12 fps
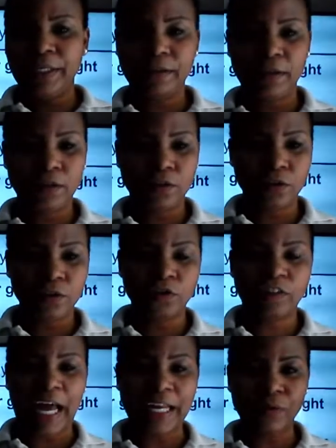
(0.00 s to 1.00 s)
between
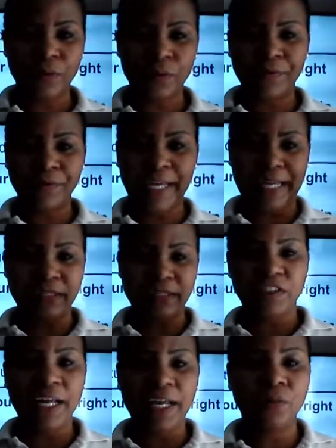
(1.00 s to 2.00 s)
the
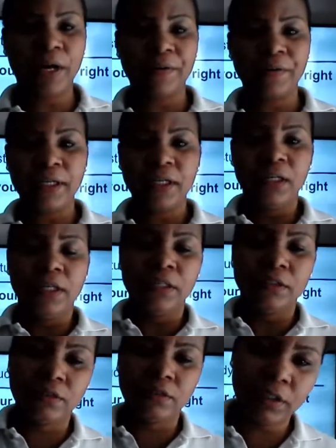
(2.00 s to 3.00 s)
end of
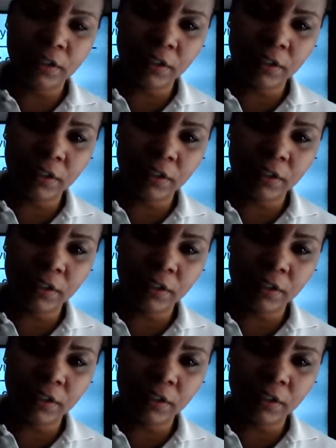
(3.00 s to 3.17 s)
January